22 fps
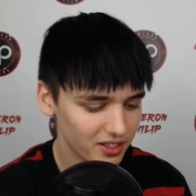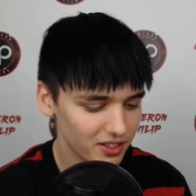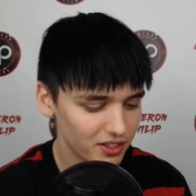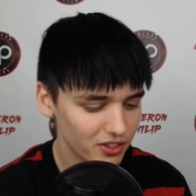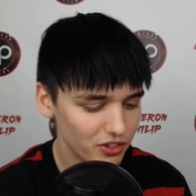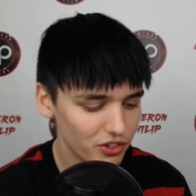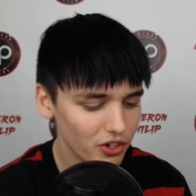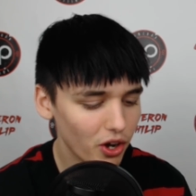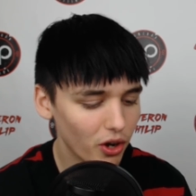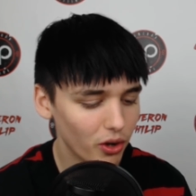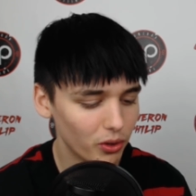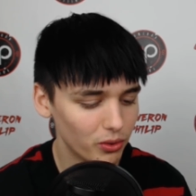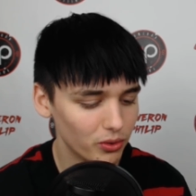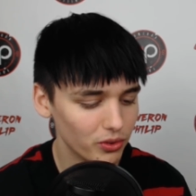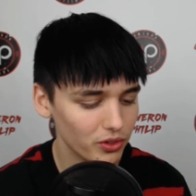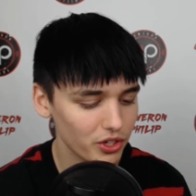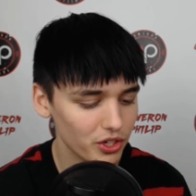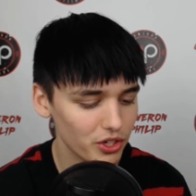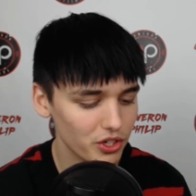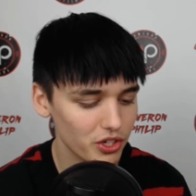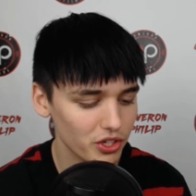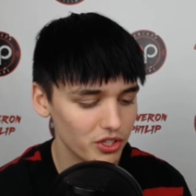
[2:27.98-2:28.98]
No,
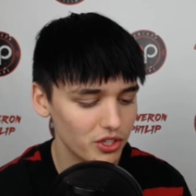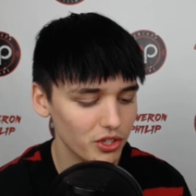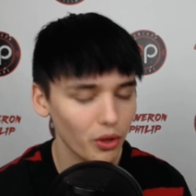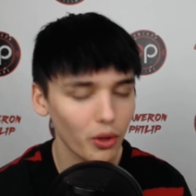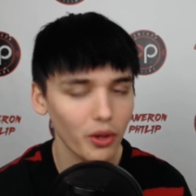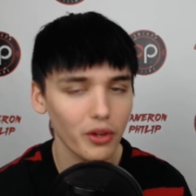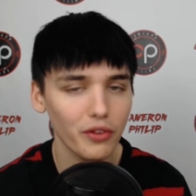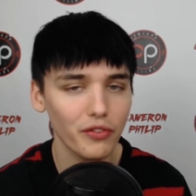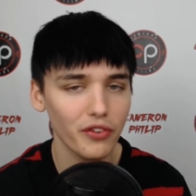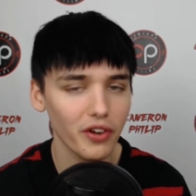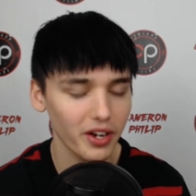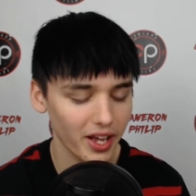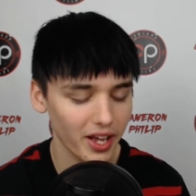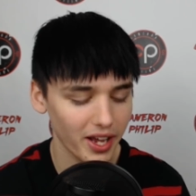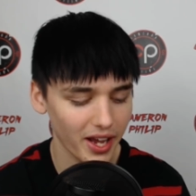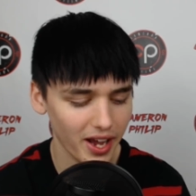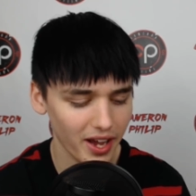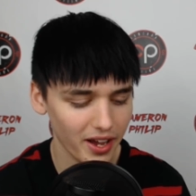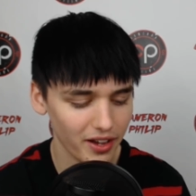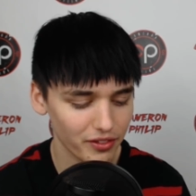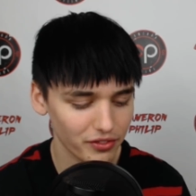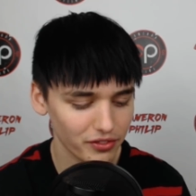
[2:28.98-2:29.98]
you're just the only friend I
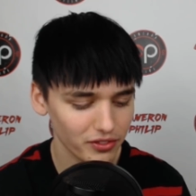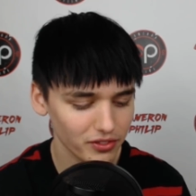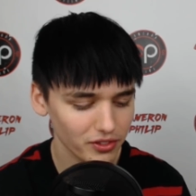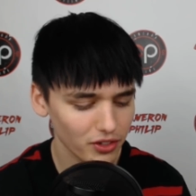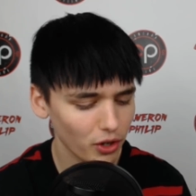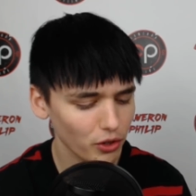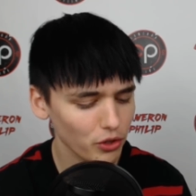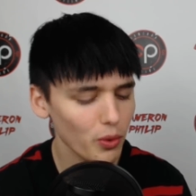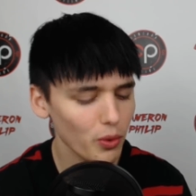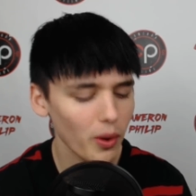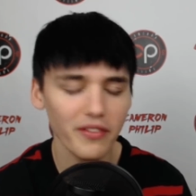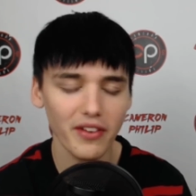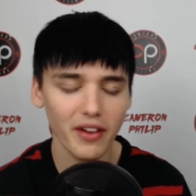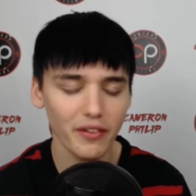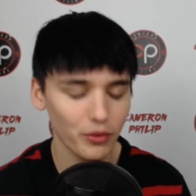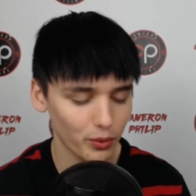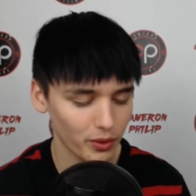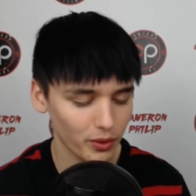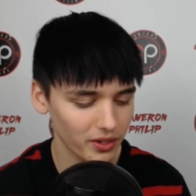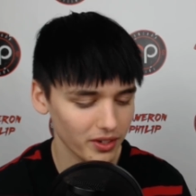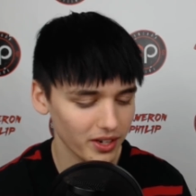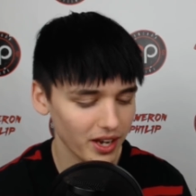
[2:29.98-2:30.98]
have. No, you have
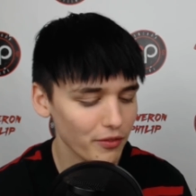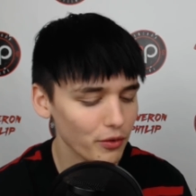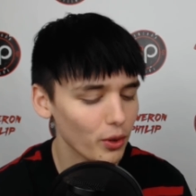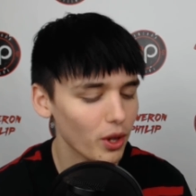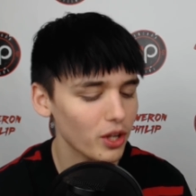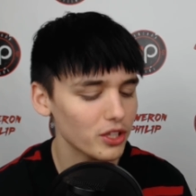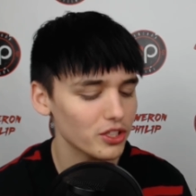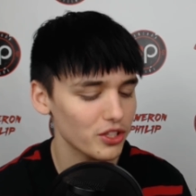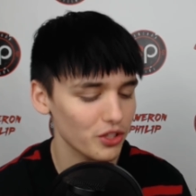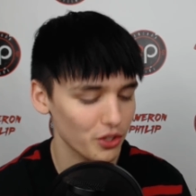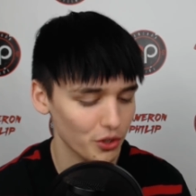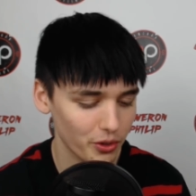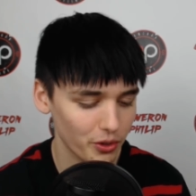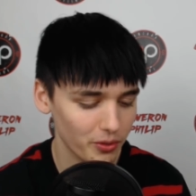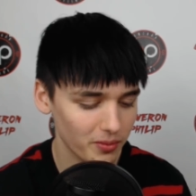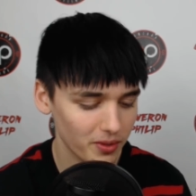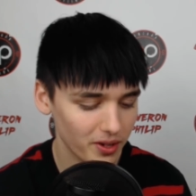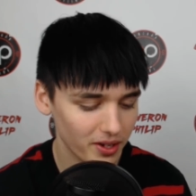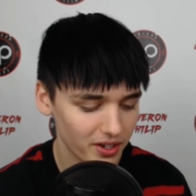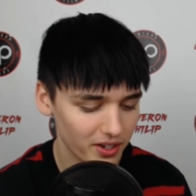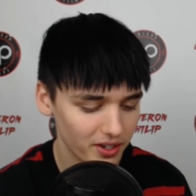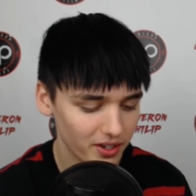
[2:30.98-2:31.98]
everyone. Everyone else in the
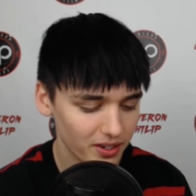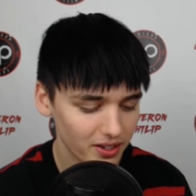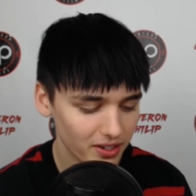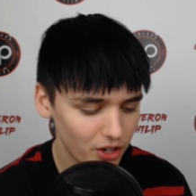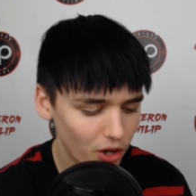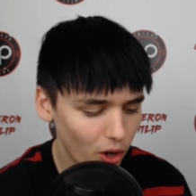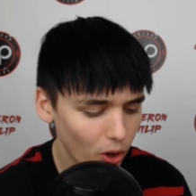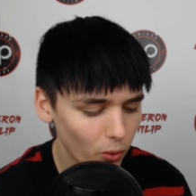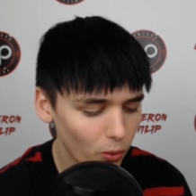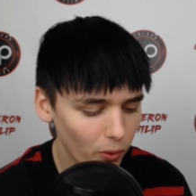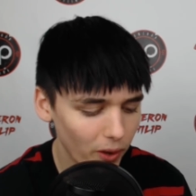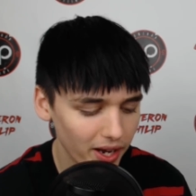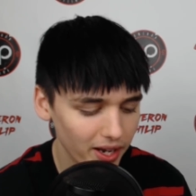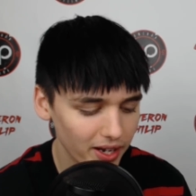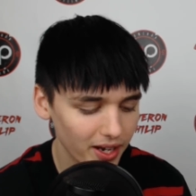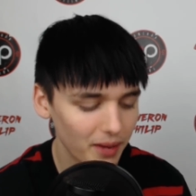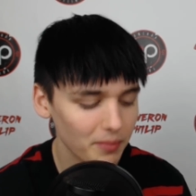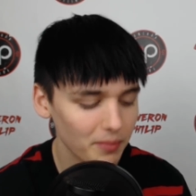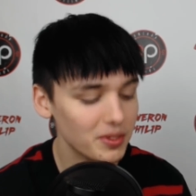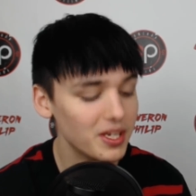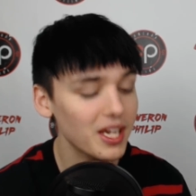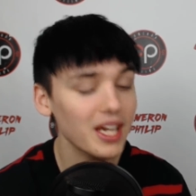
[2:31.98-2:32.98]
group. Go away.
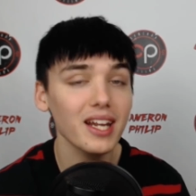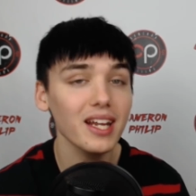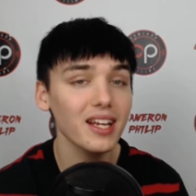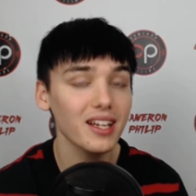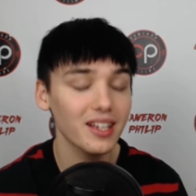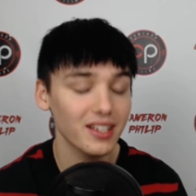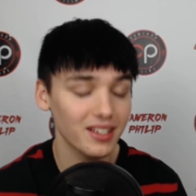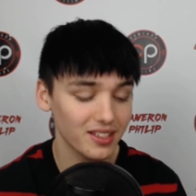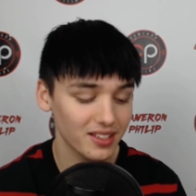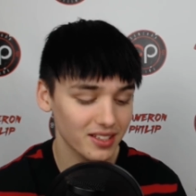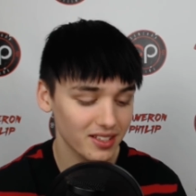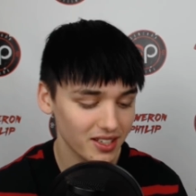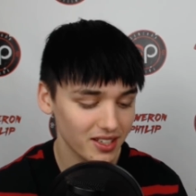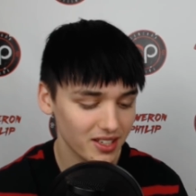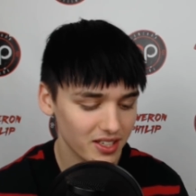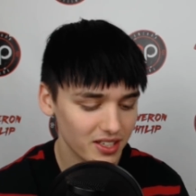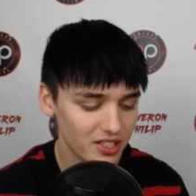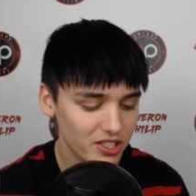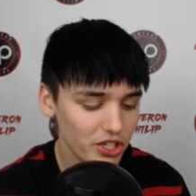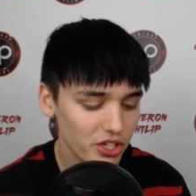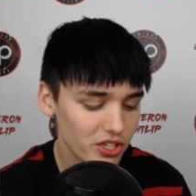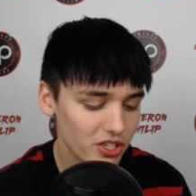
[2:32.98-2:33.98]
I'm kidding.
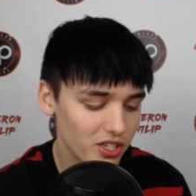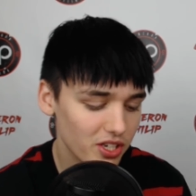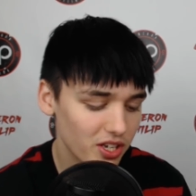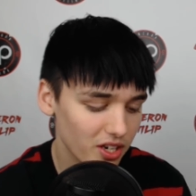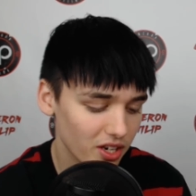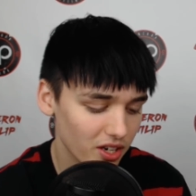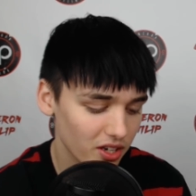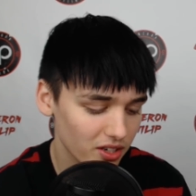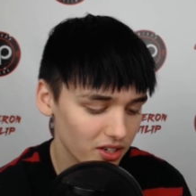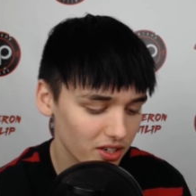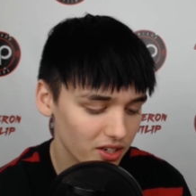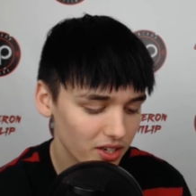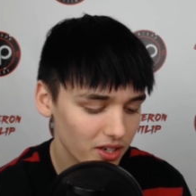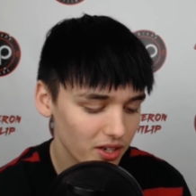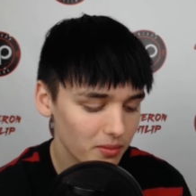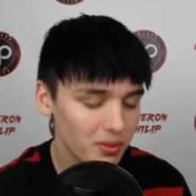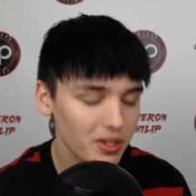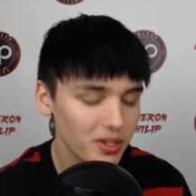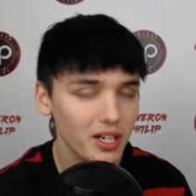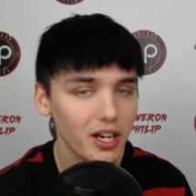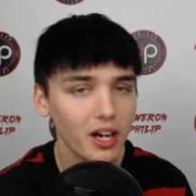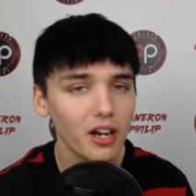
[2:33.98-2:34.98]
Seriously, Hyung.
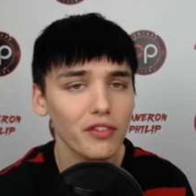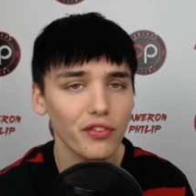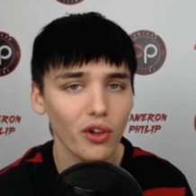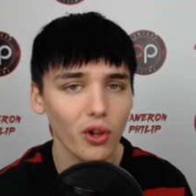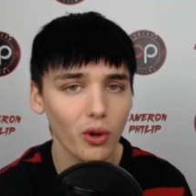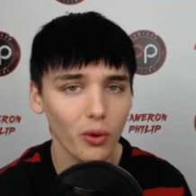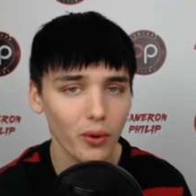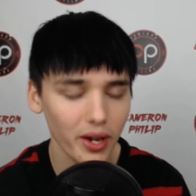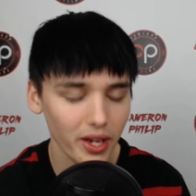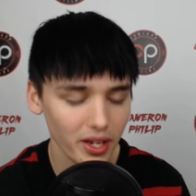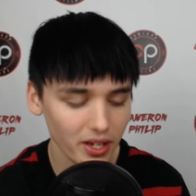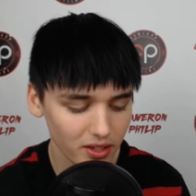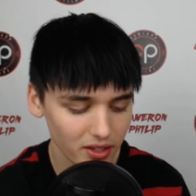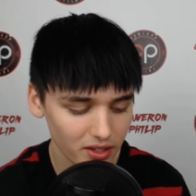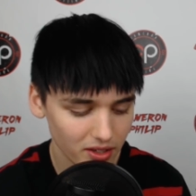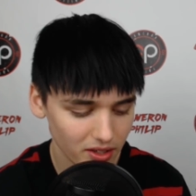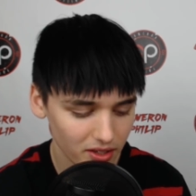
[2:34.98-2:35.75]
Be careful, alright?